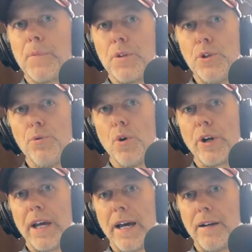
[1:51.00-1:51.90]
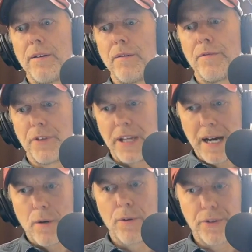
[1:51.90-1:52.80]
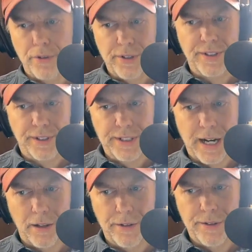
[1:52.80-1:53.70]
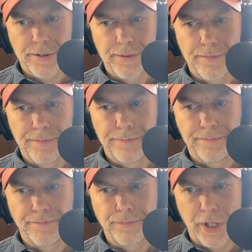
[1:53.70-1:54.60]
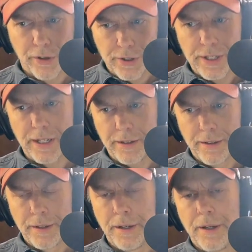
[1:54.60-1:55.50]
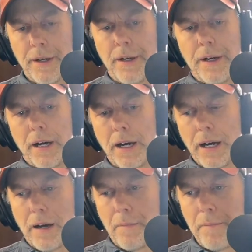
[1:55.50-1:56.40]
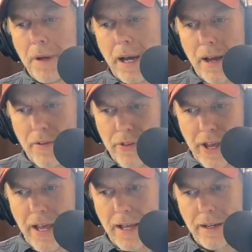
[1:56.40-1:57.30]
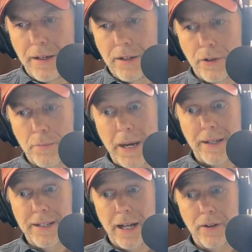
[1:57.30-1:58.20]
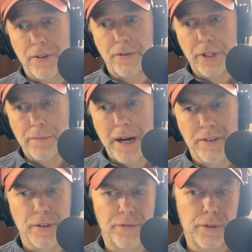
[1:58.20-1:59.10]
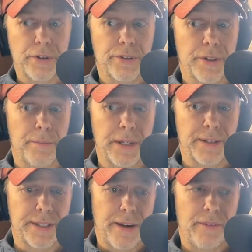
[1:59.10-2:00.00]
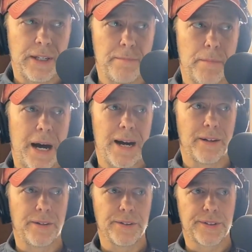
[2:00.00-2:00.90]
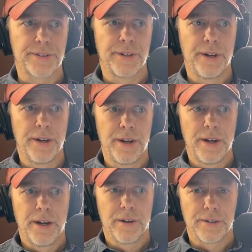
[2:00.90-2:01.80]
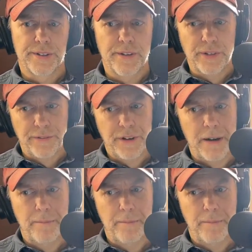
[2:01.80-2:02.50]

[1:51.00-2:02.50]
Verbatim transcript: you will get for the hour $36 guaranteed. Um, and then you're paid a dollar thirty a mile. So if you took somebody 70 miles or 75